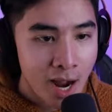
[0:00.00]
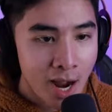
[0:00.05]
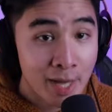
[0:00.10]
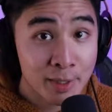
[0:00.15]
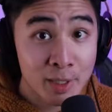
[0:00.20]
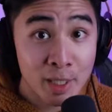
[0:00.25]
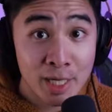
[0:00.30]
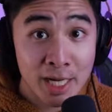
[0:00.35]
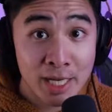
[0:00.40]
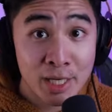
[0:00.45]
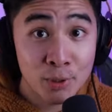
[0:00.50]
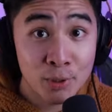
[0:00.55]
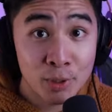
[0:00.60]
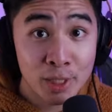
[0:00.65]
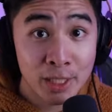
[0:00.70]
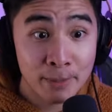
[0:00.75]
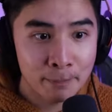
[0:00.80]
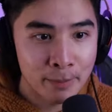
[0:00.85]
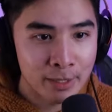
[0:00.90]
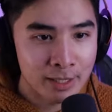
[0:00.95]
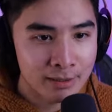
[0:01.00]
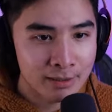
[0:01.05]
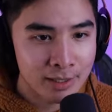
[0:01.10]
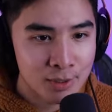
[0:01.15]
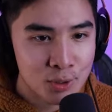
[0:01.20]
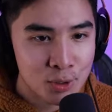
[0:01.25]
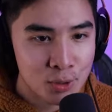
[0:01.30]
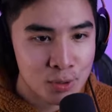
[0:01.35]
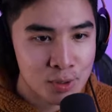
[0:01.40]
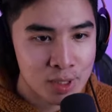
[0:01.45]
I thought I killed it, but
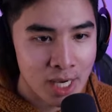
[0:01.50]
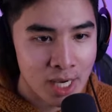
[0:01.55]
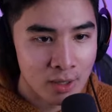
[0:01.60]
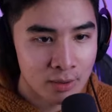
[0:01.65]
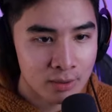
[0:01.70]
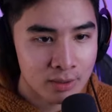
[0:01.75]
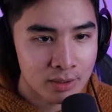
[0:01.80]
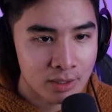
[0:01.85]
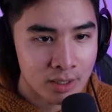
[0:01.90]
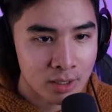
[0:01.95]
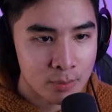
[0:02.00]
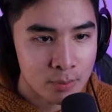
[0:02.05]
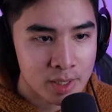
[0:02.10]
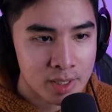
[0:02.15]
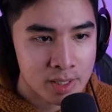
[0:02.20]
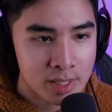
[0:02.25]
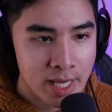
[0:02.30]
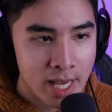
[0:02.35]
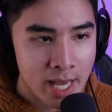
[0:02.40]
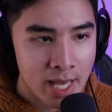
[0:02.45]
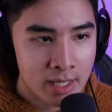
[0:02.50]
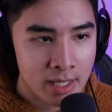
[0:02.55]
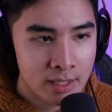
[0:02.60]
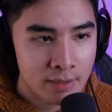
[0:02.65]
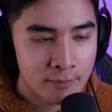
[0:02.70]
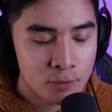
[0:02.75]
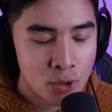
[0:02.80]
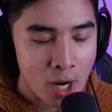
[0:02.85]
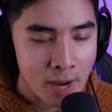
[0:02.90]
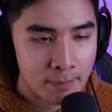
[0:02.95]
it turns out it was the end
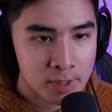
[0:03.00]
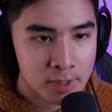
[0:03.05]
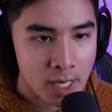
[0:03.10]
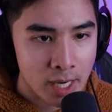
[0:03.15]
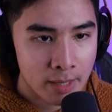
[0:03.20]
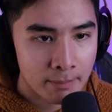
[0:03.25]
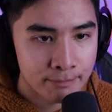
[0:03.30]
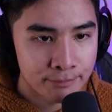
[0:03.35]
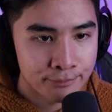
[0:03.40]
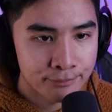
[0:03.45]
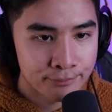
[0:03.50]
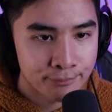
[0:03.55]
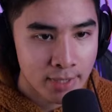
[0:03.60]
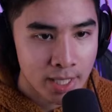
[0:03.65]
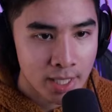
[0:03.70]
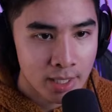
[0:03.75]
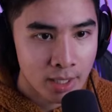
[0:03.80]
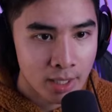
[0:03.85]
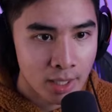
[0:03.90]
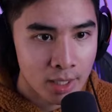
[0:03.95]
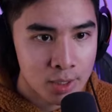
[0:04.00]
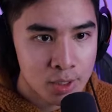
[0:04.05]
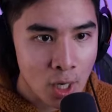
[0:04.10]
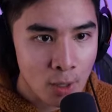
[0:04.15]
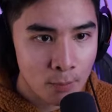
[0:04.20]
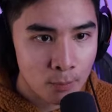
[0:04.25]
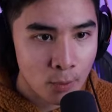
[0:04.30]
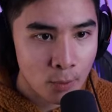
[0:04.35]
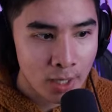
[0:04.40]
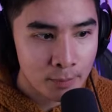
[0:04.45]
of trap time.
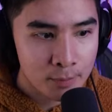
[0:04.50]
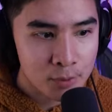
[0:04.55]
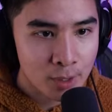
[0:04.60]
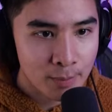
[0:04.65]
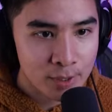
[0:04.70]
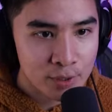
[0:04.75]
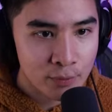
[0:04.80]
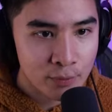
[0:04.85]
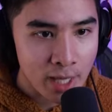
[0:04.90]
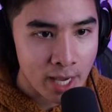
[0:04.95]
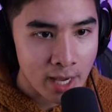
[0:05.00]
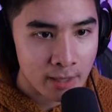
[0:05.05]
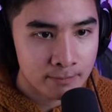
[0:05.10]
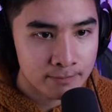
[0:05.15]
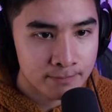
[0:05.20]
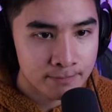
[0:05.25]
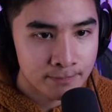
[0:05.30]
So, well, so much for that.